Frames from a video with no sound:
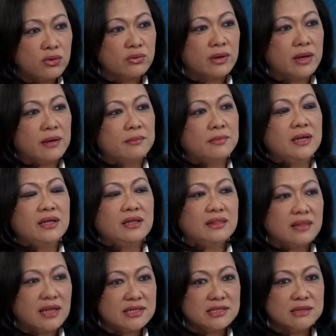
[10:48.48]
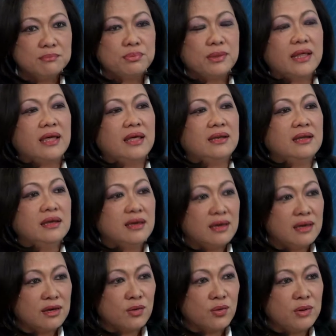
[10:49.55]
program, lesson plan,
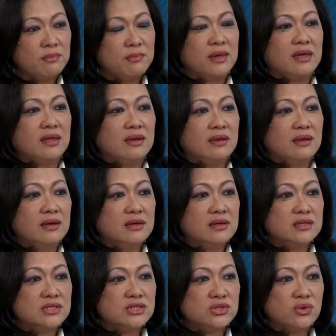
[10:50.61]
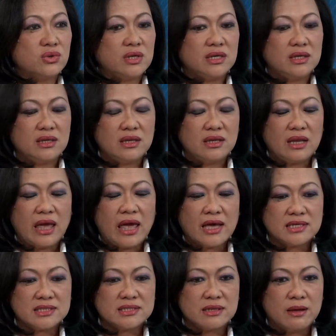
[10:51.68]
equipment. So it
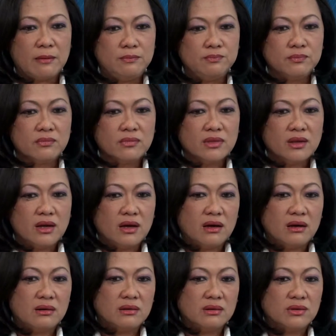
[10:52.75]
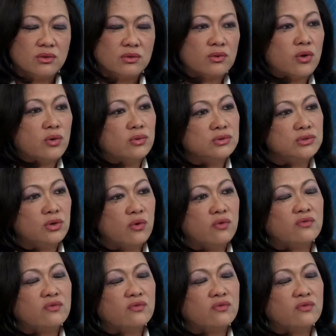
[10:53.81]
has grown